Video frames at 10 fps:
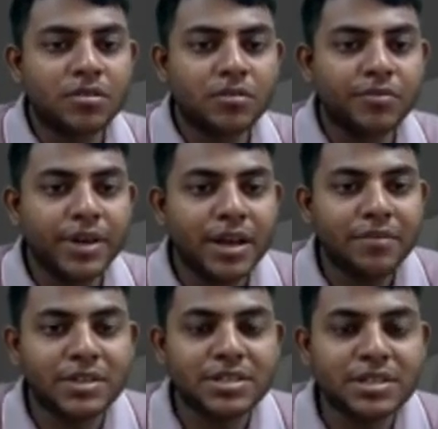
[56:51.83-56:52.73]
So
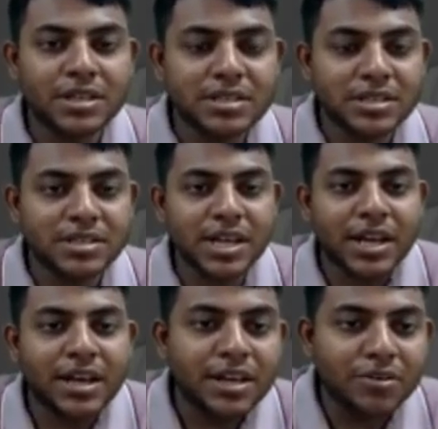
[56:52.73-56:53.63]
we have
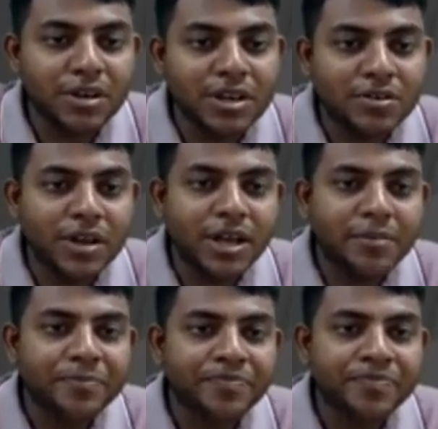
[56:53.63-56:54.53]
discussed the second
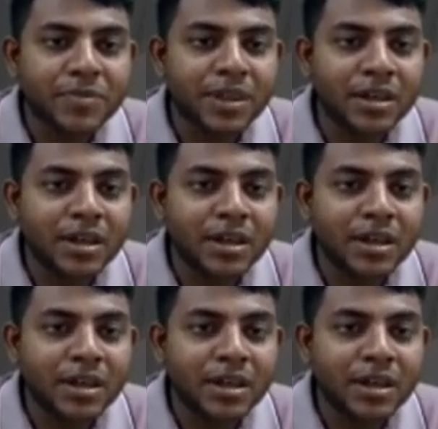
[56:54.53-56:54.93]
unit today.